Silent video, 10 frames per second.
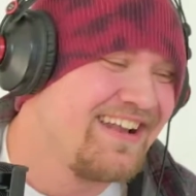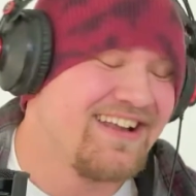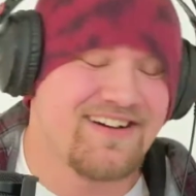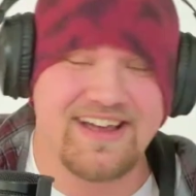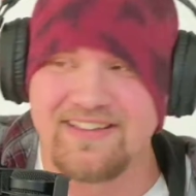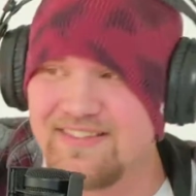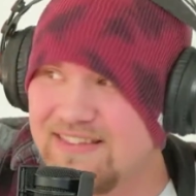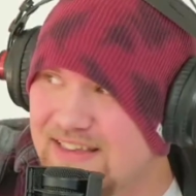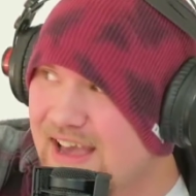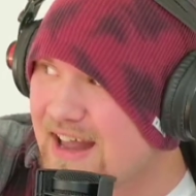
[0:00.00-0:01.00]
No,
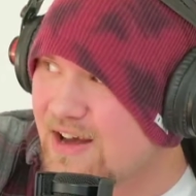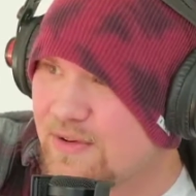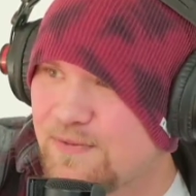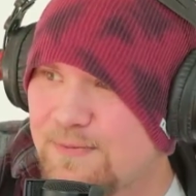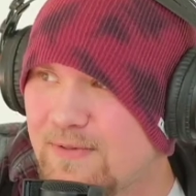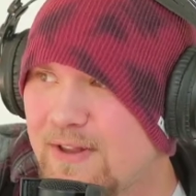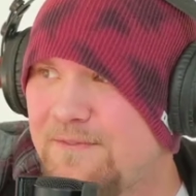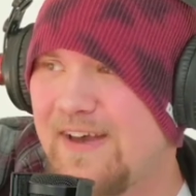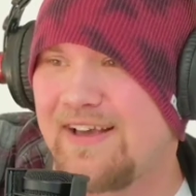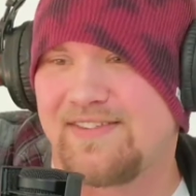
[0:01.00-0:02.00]
it's really
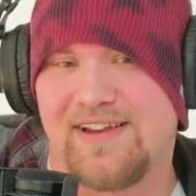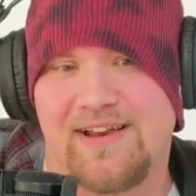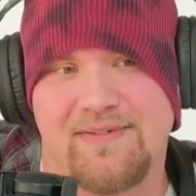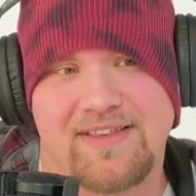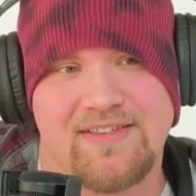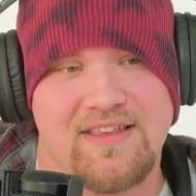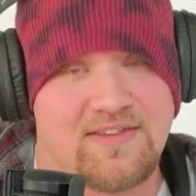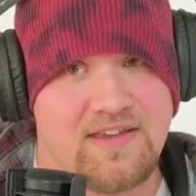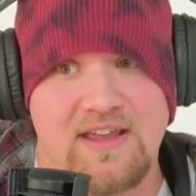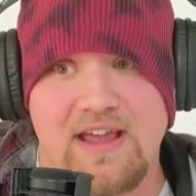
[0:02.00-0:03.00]
fascinating. Like
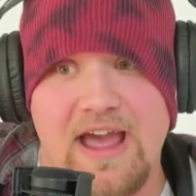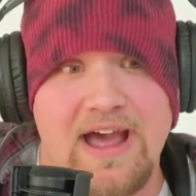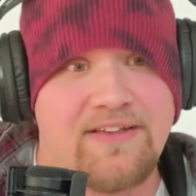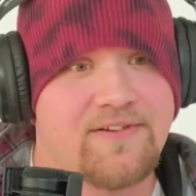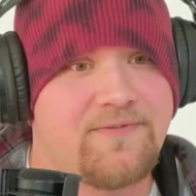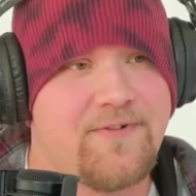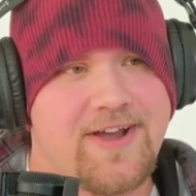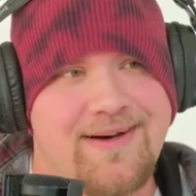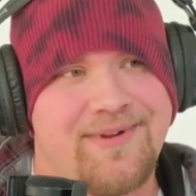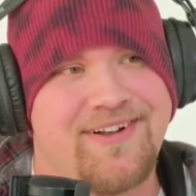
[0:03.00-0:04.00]
it has a
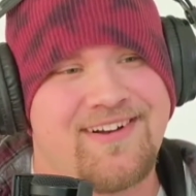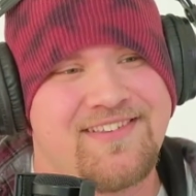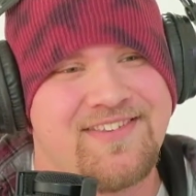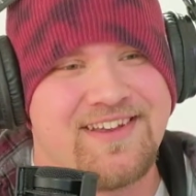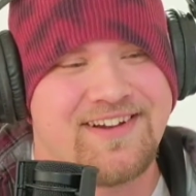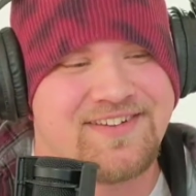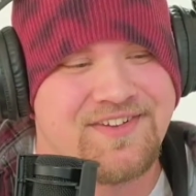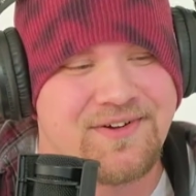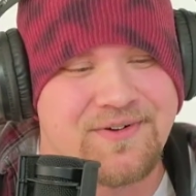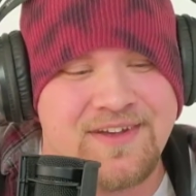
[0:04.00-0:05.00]
phenomenal art scene here
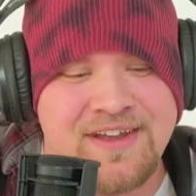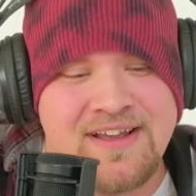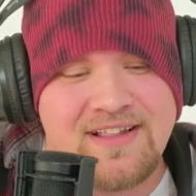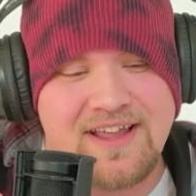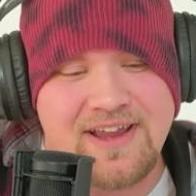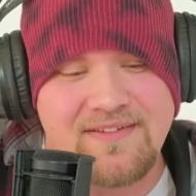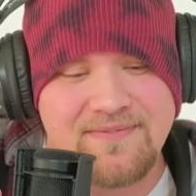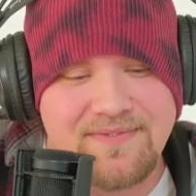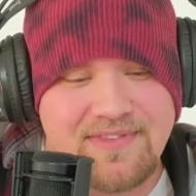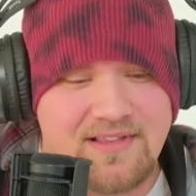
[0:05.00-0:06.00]
too. Like,
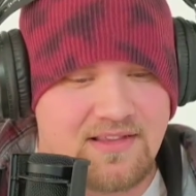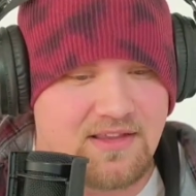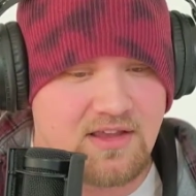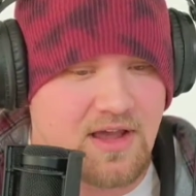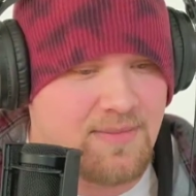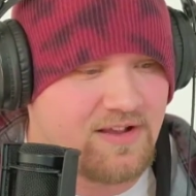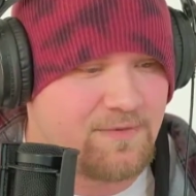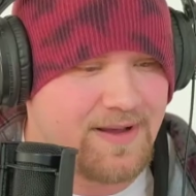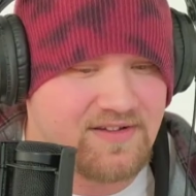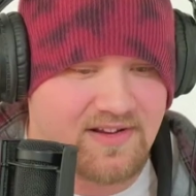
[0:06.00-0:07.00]
I mean,
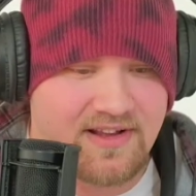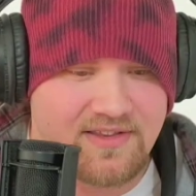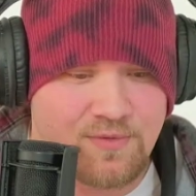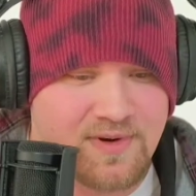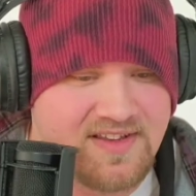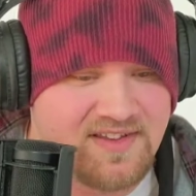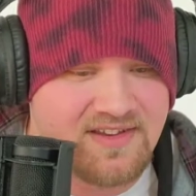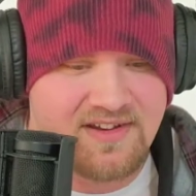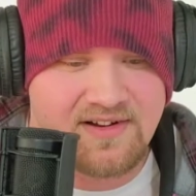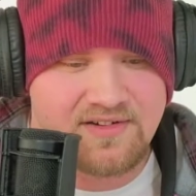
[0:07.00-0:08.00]
especially in like the
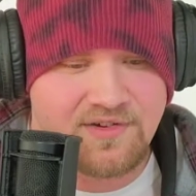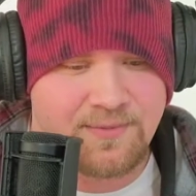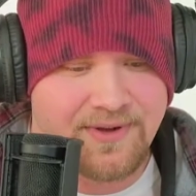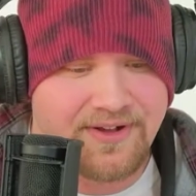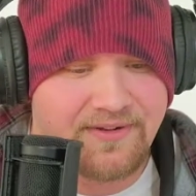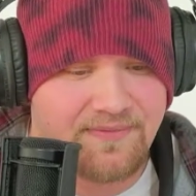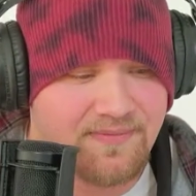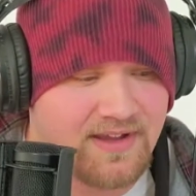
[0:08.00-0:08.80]
recent years as well.